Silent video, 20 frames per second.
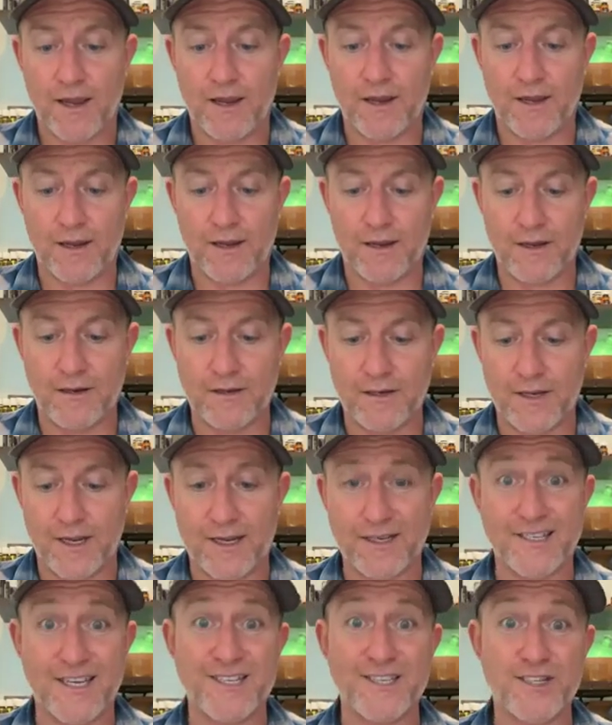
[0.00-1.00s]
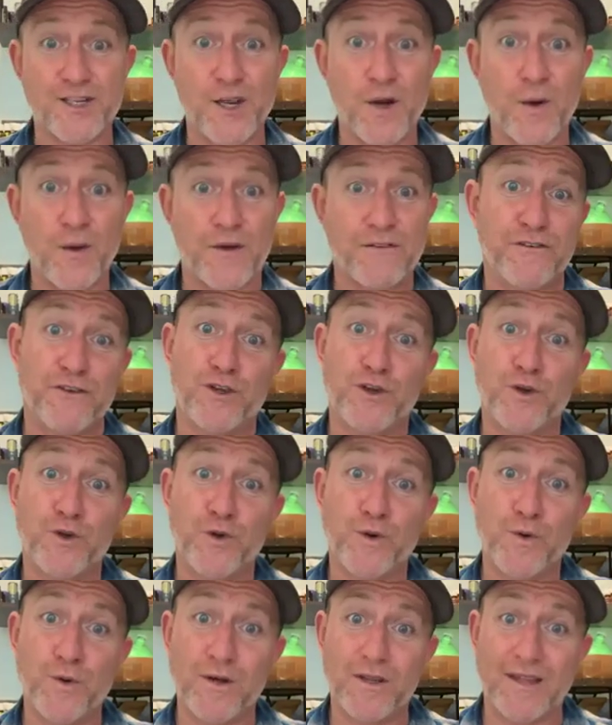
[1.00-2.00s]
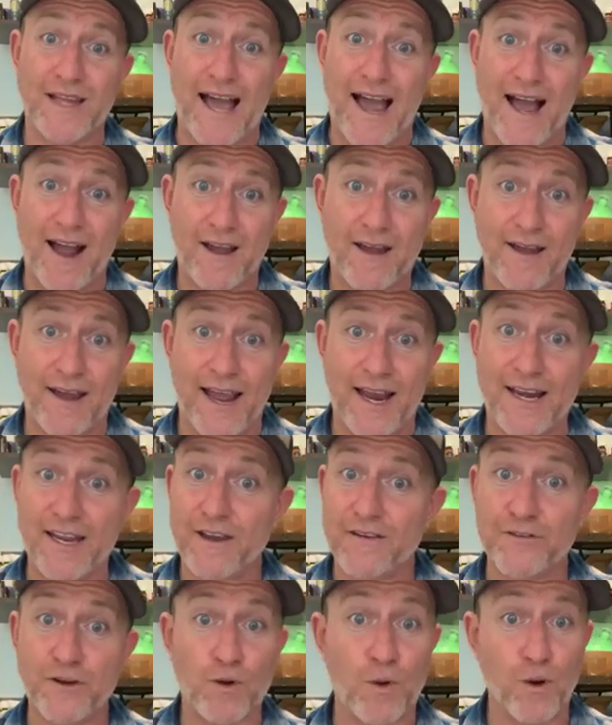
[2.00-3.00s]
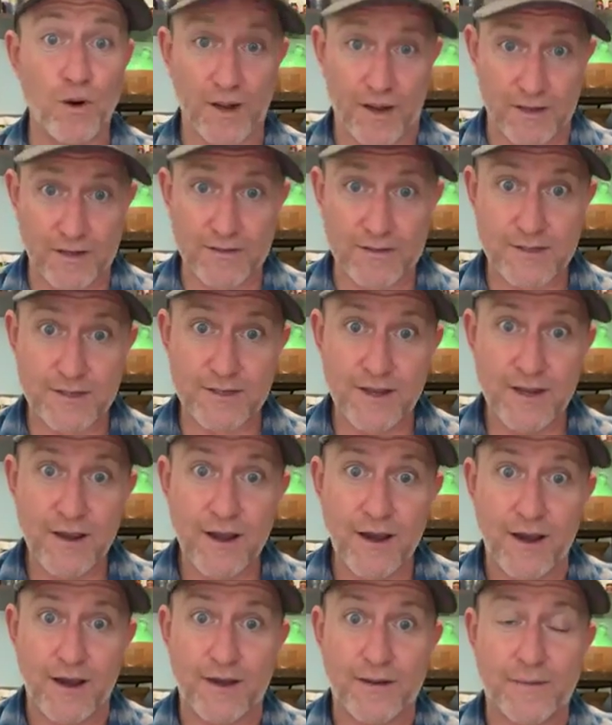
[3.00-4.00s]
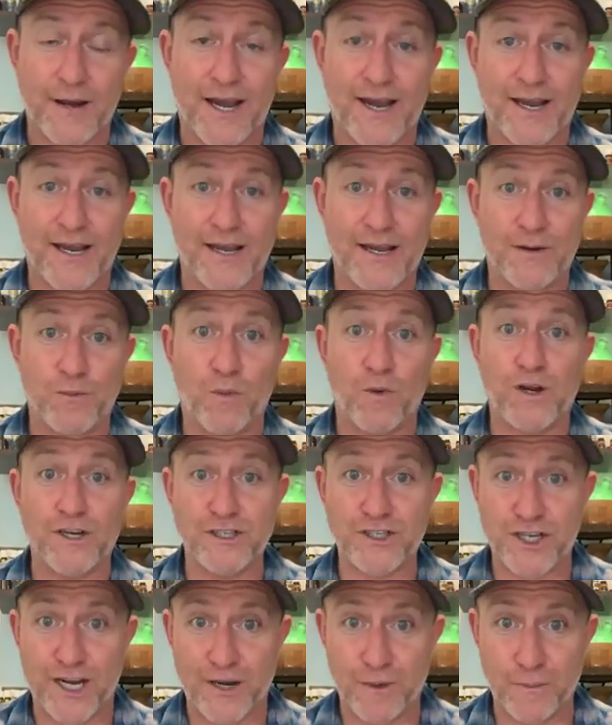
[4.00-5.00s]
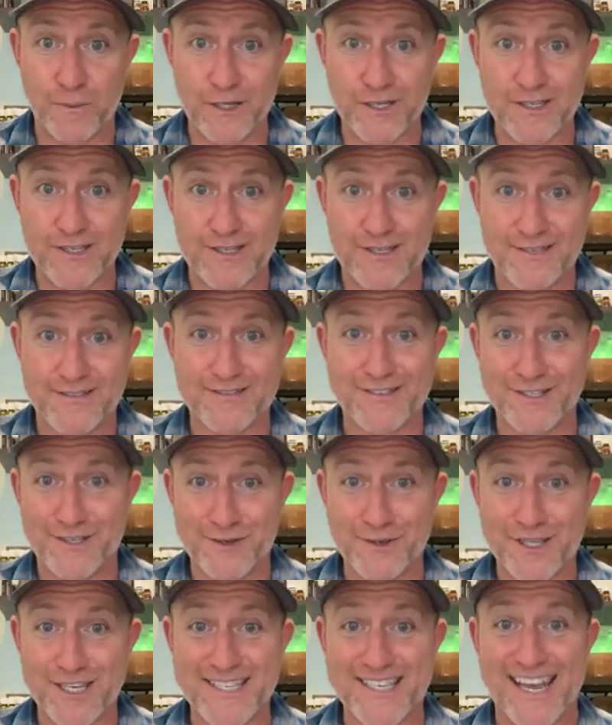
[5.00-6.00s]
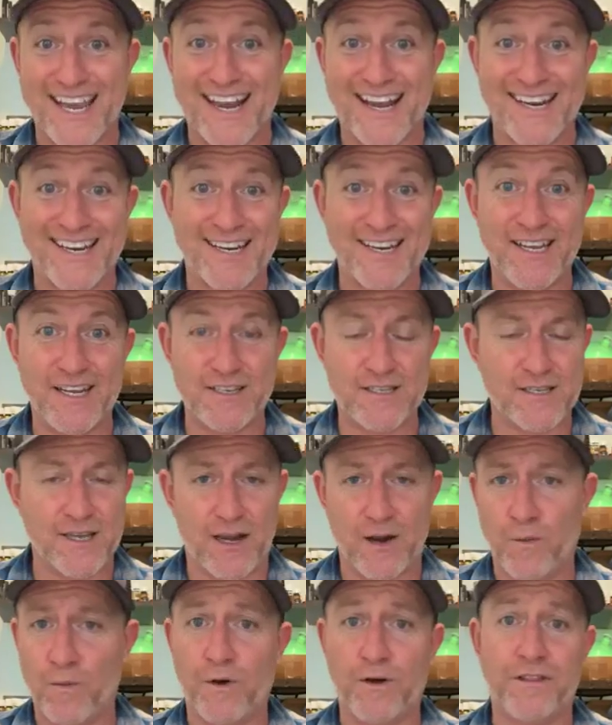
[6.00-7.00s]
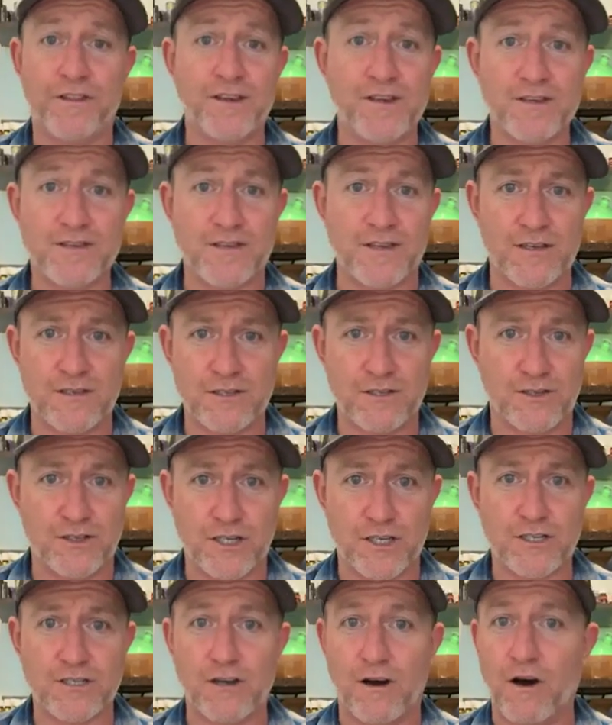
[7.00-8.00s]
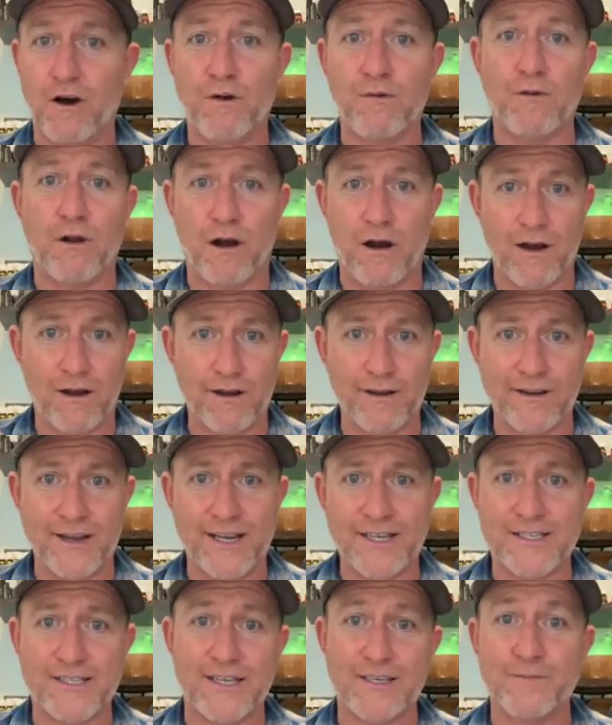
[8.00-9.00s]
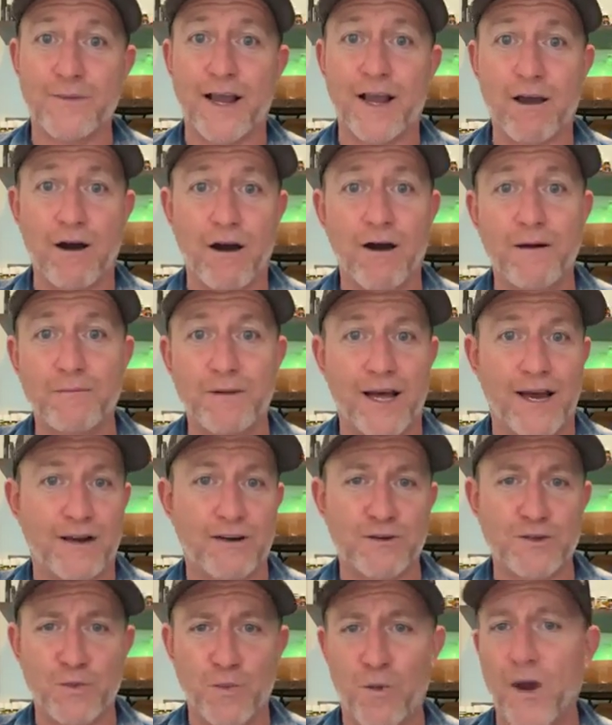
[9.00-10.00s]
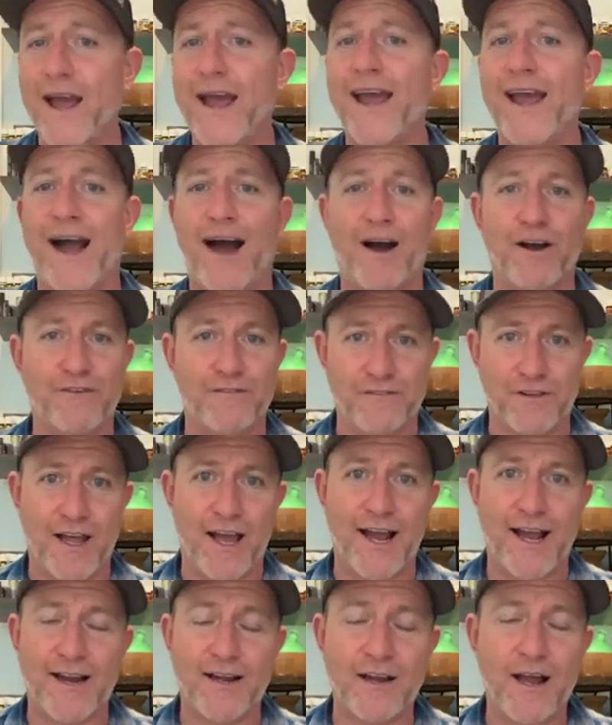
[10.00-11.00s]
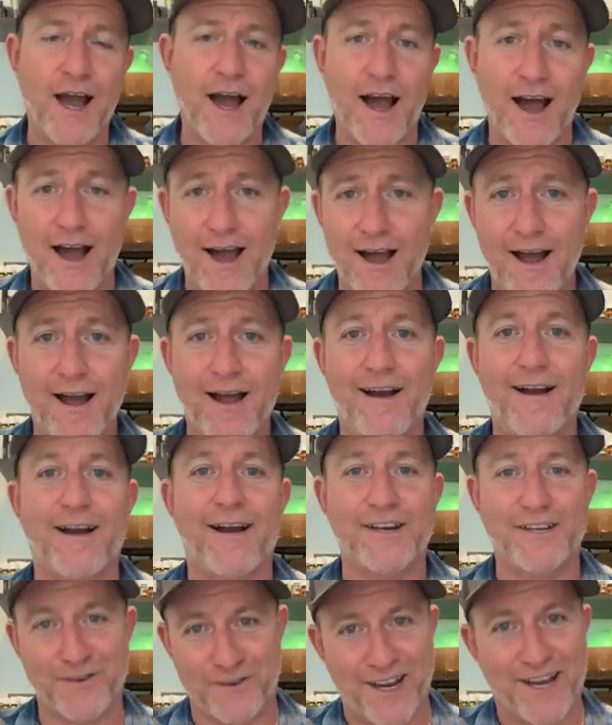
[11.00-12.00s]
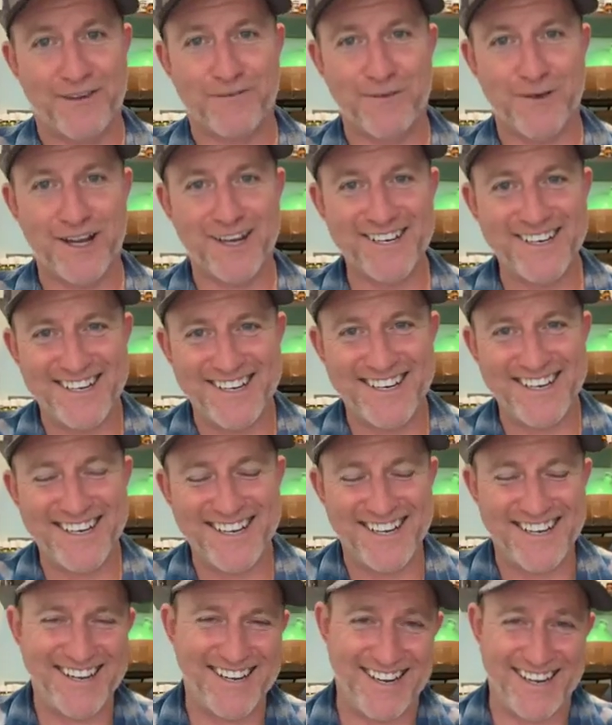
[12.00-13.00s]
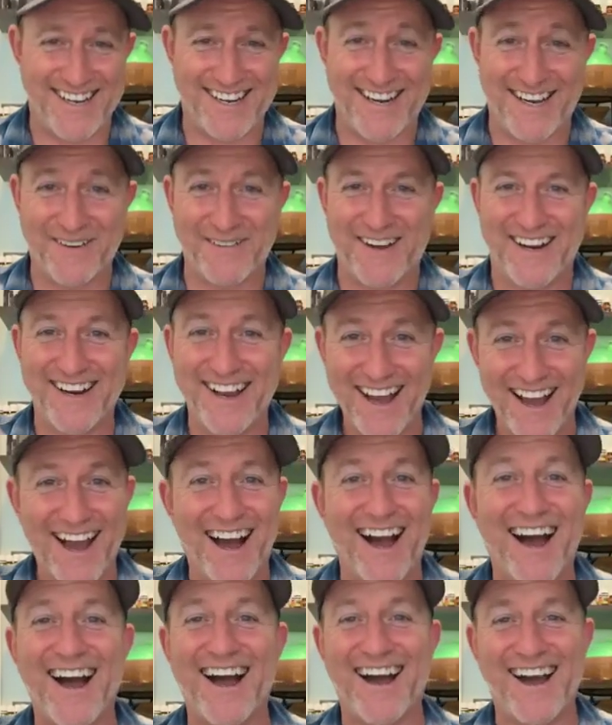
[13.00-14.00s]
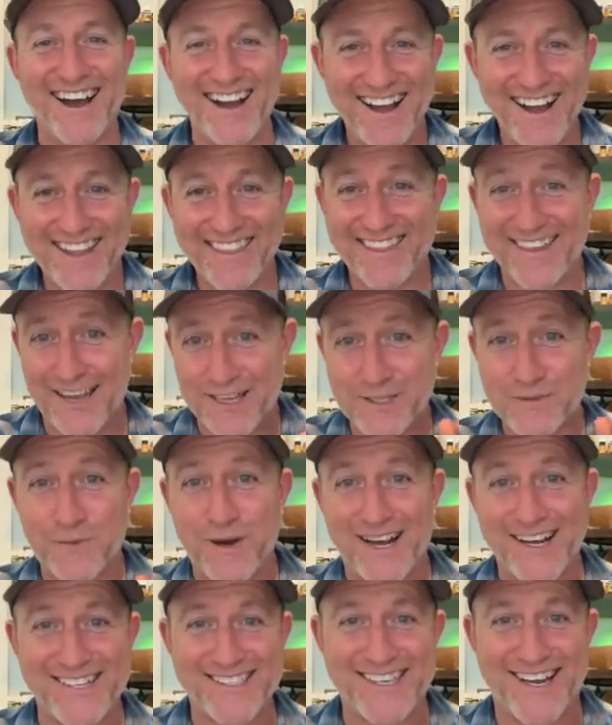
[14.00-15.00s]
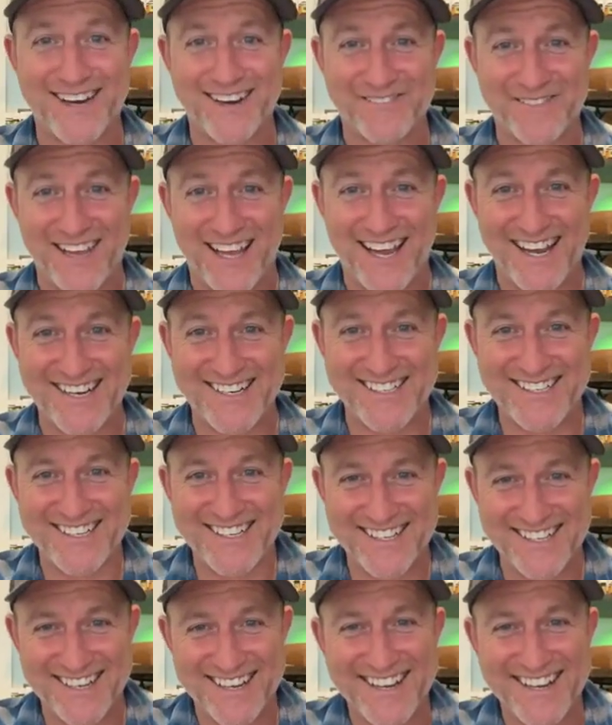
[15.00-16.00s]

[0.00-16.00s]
and it doesn't know if you lack any of your organs. I had one gentleman do the scan, and he's like, well, this is just all wrong. It says my gallbladder is way out of line. Haha, I don't have one. And I went, haha, that's why it's out of line.